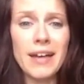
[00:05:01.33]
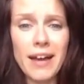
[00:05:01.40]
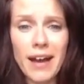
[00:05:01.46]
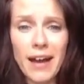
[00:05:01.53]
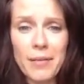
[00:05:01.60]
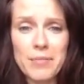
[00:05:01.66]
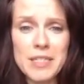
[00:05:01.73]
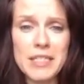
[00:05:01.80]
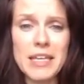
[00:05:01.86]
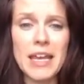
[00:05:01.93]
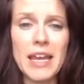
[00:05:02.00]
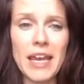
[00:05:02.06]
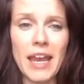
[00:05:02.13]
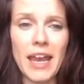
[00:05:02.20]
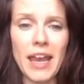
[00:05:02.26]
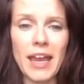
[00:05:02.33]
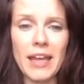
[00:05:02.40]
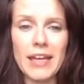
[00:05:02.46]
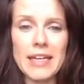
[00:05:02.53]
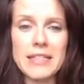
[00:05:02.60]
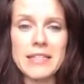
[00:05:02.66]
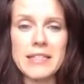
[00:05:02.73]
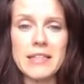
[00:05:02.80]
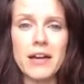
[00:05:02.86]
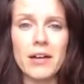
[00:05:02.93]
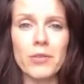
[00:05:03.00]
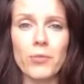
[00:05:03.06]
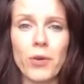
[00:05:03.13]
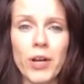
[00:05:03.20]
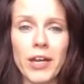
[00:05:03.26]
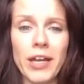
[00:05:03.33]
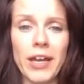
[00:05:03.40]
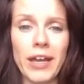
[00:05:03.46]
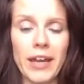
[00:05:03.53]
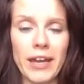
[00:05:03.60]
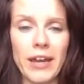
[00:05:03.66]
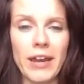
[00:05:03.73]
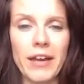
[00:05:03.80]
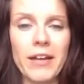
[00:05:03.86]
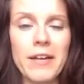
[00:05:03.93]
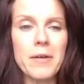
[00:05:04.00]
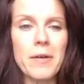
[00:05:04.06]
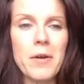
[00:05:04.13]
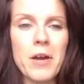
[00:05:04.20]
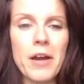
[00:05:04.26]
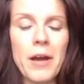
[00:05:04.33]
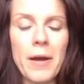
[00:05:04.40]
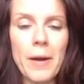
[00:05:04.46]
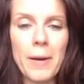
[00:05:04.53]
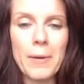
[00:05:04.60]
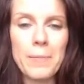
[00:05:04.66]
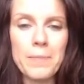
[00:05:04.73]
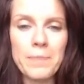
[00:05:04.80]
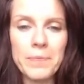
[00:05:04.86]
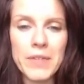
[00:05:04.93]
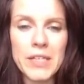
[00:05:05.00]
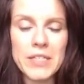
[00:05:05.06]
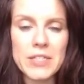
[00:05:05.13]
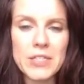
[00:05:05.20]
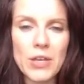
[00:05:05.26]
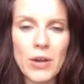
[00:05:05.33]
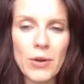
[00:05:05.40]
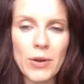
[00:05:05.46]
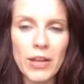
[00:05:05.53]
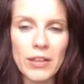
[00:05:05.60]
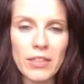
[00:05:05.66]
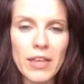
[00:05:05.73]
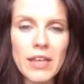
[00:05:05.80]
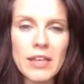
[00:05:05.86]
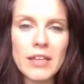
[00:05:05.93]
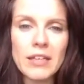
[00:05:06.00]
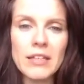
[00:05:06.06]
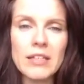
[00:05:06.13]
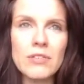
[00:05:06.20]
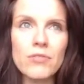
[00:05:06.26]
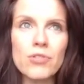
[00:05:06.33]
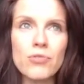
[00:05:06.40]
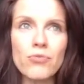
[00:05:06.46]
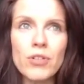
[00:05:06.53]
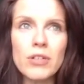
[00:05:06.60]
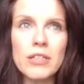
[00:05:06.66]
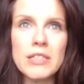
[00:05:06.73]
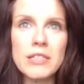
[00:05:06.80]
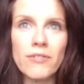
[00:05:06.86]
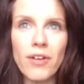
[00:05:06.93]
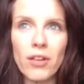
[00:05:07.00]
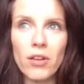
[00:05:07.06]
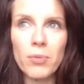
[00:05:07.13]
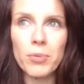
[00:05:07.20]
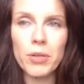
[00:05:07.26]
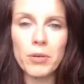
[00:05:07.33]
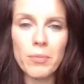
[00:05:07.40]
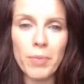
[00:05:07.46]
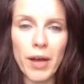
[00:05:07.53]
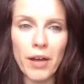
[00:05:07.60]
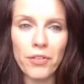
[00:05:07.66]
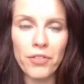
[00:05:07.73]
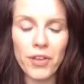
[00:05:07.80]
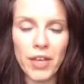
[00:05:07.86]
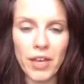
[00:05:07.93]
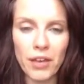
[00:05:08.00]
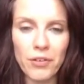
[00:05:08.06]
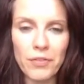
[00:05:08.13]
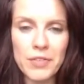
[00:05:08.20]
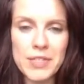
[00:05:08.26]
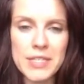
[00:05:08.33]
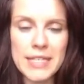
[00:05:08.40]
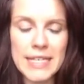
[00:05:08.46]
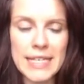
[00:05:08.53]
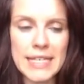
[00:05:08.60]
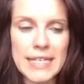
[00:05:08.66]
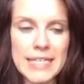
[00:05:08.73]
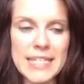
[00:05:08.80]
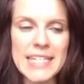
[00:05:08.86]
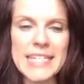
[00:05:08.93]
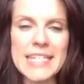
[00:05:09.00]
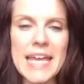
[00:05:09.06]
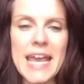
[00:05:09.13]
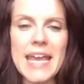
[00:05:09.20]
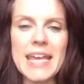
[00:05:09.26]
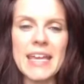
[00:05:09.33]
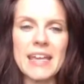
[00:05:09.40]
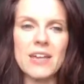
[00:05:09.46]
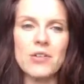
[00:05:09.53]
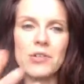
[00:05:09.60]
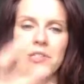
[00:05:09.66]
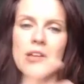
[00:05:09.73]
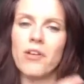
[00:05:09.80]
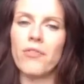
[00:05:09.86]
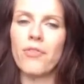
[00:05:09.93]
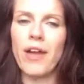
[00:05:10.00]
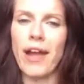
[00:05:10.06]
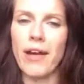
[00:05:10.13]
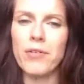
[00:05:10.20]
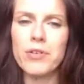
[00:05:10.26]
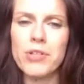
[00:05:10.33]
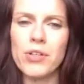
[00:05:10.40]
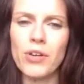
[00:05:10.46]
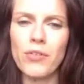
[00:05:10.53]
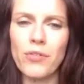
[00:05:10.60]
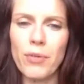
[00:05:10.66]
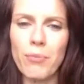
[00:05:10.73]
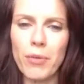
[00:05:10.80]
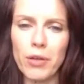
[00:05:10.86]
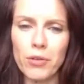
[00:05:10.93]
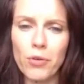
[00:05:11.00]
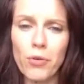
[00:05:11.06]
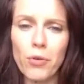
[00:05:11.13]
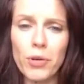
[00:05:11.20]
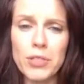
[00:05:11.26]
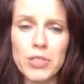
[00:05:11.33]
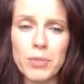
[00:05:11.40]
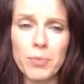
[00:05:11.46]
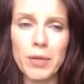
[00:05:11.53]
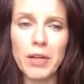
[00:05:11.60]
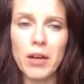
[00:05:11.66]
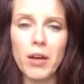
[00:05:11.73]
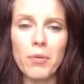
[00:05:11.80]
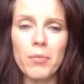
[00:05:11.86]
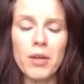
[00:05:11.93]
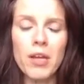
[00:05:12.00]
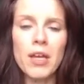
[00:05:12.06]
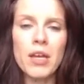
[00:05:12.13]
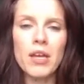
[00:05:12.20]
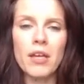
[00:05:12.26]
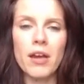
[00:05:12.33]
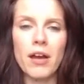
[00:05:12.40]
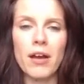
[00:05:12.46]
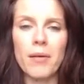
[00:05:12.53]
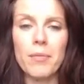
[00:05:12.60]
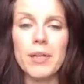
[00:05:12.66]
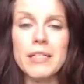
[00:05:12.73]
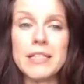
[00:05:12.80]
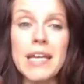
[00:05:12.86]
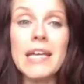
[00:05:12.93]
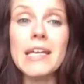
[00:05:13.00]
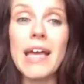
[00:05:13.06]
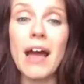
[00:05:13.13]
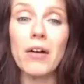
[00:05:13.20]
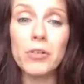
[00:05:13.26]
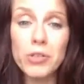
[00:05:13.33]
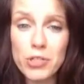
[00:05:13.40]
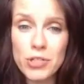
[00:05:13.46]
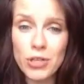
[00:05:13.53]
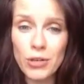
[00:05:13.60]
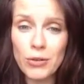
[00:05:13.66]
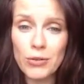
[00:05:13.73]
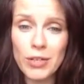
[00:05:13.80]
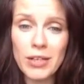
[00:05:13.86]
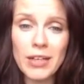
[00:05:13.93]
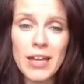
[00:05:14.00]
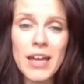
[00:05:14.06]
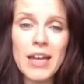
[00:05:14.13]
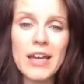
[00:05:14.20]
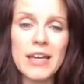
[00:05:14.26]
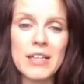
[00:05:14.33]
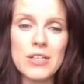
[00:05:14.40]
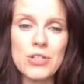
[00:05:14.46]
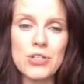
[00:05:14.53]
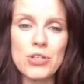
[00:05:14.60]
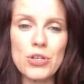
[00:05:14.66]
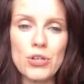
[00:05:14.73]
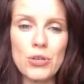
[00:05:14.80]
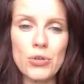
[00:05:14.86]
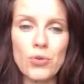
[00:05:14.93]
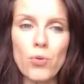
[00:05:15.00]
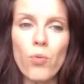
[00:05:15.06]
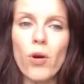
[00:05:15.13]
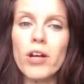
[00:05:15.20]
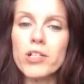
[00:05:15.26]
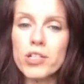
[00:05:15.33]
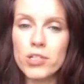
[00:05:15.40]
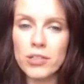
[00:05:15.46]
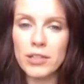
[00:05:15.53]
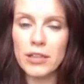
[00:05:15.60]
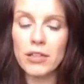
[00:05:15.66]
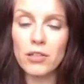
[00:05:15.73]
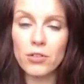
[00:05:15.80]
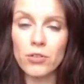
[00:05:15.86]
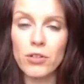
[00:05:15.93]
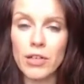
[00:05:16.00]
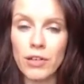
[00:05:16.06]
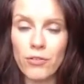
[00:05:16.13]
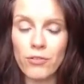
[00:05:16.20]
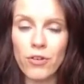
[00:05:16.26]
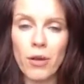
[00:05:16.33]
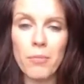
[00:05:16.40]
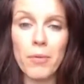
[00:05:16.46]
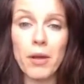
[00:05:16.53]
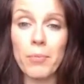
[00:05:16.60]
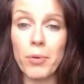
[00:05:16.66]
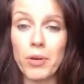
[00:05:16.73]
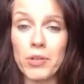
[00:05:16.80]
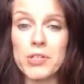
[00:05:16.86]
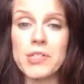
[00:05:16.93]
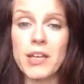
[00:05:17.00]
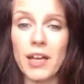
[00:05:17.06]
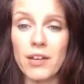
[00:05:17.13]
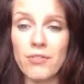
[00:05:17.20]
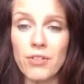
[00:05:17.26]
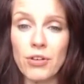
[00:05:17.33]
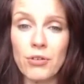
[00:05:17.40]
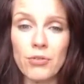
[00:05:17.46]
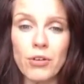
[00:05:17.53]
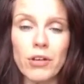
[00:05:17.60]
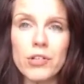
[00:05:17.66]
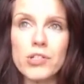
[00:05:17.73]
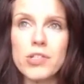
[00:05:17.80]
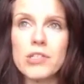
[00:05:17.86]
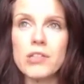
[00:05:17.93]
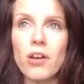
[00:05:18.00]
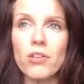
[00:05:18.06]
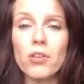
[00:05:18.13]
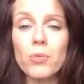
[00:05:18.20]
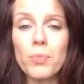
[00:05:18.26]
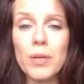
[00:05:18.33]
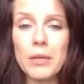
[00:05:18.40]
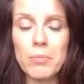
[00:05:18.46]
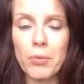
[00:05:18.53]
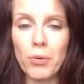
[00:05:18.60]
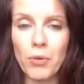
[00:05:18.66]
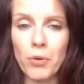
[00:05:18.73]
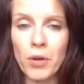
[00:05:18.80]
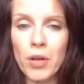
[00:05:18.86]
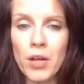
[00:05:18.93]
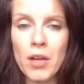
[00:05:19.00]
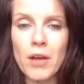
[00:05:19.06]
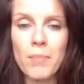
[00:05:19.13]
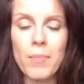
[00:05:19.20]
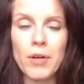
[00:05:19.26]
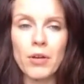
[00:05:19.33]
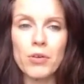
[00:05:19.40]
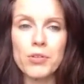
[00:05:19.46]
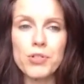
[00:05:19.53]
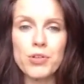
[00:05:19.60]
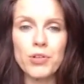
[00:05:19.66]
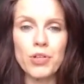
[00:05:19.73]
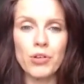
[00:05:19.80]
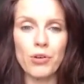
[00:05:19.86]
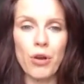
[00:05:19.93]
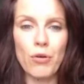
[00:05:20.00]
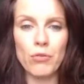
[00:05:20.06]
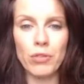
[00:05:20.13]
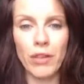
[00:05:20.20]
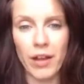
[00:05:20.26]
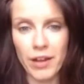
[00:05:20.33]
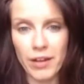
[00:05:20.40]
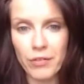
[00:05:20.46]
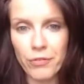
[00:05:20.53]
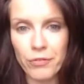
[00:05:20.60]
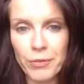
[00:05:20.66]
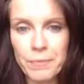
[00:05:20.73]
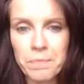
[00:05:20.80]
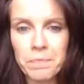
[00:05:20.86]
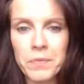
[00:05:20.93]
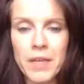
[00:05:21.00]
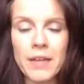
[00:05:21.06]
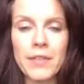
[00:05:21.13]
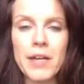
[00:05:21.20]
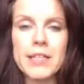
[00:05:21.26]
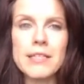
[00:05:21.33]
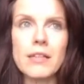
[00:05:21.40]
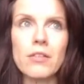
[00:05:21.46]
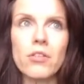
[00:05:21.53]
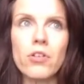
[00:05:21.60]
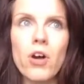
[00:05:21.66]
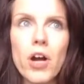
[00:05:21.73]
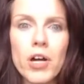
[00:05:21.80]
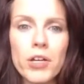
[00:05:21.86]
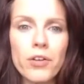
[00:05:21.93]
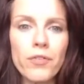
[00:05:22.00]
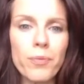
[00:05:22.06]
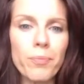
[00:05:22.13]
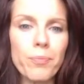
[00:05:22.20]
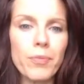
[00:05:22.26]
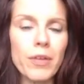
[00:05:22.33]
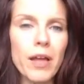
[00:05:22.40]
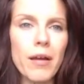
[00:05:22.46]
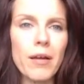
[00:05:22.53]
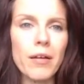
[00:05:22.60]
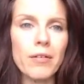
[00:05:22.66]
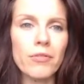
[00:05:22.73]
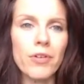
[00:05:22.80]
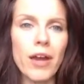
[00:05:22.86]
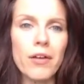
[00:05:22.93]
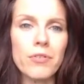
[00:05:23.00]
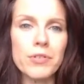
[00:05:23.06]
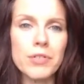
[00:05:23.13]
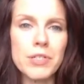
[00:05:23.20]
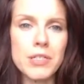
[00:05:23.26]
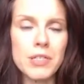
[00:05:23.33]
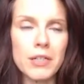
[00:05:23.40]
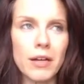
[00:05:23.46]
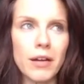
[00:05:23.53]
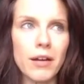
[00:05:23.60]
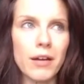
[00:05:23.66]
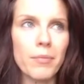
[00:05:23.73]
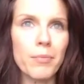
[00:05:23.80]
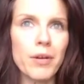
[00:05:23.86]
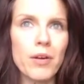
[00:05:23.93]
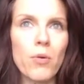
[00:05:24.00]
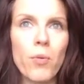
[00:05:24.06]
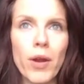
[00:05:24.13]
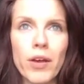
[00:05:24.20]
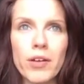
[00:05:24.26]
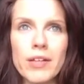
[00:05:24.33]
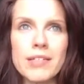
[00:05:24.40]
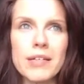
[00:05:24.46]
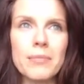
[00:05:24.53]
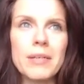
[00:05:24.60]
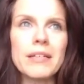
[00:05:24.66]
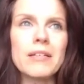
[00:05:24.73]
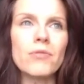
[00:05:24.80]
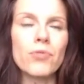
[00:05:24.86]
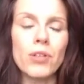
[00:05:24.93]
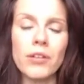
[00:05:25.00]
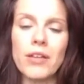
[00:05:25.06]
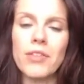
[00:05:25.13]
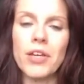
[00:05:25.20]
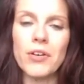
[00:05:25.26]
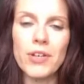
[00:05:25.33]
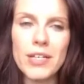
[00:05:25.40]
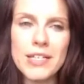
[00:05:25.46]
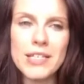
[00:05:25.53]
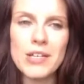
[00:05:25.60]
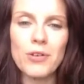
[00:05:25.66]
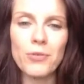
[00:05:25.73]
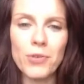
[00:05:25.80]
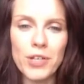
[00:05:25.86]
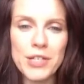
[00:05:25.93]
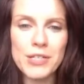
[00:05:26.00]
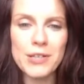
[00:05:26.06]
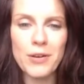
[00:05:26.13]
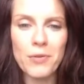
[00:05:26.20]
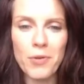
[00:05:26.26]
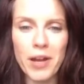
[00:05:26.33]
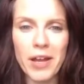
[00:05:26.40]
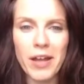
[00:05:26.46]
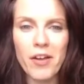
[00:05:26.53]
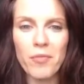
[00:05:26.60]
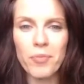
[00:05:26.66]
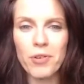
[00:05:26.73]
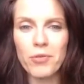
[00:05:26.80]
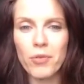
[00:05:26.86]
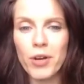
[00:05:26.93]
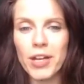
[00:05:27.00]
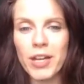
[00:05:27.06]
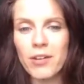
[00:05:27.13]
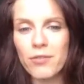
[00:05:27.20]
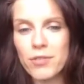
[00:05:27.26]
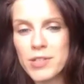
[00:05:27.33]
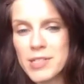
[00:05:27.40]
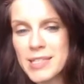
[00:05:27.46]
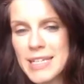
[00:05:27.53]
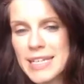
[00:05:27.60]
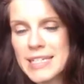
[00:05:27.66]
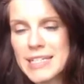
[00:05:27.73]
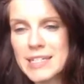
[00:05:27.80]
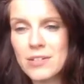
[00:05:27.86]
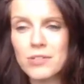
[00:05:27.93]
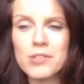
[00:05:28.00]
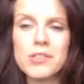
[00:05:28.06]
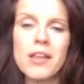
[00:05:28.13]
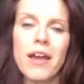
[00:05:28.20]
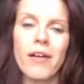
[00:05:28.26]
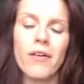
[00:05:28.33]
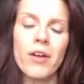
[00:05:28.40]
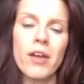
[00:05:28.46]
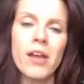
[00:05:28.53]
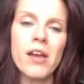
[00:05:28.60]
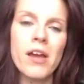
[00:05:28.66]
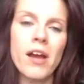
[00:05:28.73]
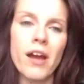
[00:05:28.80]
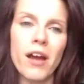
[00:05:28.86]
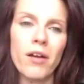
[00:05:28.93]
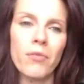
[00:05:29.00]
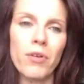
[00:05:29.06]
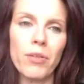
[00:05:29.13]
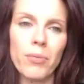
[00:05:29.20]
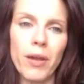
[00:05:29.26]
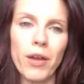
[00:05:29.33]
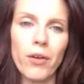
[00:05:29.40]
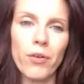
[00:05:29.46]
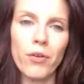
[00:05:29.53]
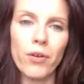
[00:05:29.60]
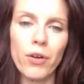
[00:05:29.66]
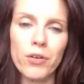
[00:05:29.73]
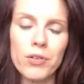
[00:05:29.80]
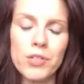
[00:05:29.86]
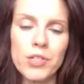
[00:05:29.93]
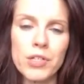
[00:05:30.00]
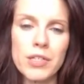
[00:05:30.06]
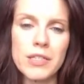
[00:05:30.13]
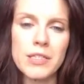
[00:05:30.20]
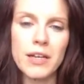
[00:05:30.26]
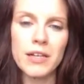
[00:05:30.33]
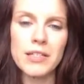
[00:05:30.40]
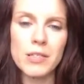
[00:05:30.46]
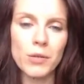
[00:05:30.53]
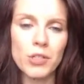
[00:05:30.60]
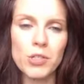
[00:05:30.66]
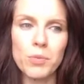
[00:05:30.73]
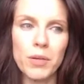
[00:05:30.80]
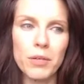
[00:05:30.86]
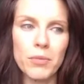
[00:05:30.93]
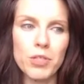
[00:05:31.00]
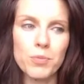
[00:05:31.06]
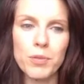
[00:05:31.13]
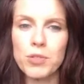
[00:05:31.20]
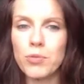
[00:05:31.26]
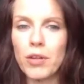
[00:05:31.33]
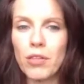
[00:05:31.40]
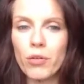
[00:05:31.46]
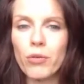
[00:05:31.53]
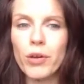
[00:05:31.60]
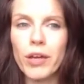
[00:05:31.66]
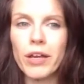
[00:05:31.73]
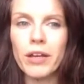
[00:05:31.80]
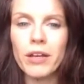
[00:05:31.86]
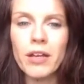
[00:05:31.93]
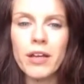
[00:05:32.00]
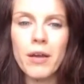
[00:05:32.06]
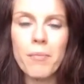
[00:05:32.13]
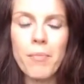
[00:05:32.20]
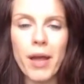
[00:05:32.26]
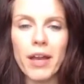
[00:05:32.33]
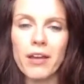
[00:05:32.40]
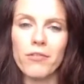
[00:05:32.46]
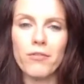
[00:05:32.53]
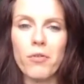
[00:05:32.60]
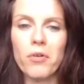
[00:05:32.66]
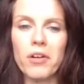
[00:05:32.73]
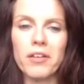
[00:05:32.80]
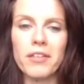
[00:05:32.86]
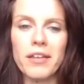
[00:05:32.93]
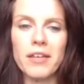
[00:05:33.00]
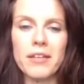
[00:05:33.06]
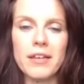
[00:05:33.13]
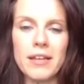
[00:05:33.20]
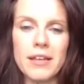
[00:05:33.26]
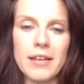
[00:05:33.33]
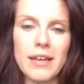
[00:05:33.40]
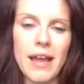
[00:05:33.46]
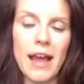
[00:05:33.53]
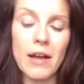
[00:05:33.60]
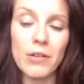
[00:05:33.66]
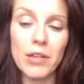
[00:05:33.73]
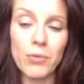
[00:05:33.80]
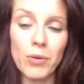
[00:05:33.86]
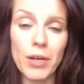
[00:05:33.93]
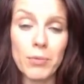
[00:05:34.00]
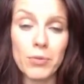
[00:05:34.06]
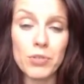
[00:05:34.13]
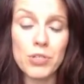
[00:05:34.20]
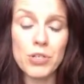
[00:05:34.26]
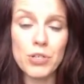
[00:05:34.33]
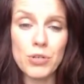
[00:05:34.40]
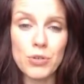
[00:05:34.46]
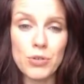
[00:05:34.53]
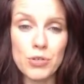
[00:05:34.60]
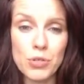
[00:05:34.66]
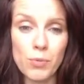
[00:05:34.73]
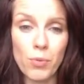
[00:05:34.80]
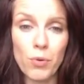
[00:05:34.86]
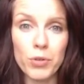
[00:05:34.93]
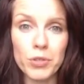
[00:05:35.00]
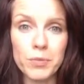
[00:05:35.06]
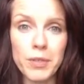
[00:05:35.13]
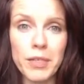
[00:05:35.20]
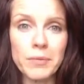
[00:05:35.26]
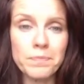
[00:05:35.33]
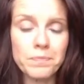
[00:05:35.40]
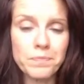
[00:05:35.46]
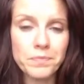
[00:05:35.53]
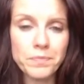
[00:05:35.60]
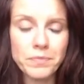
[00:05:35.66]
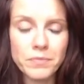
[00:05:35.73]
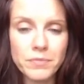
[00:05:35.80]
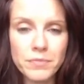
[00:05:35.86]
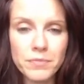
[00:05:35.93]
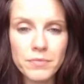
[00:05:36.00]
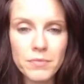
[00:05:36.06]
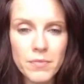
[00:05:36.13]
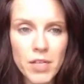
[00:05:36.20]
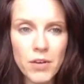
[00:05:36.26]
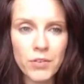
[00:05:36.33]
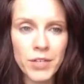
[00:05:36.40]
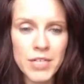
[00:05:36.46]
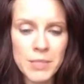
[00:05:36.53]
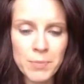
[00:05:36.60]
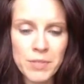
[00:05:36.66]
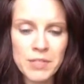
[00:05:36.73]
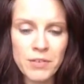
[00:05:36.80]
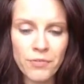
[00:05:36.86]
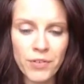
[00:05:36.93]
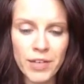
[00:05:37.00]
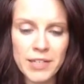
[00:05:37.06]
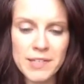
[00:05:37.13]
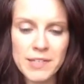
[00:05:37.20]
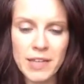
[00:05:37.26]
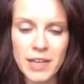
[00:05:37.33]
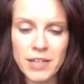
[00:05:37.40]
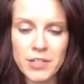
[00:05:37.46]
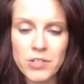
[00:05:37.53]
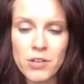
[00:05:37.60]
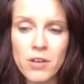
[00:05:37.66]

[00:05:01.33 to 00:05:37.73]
I'm sinking, it's not working. Um, and so I think to really develop your empathic gifts, it is taking yourself out of the mud hole and to become um, and take altitude and to watch literally from a bird's eye view, not just other people, but also your own life. And that's a lot of uh, around um, awareness. I mean, really, there is a reason why I have been working for six years now uh, with my own coaches. I switched pretty much between three back and forth and, and how they were able to support me on that specific stage.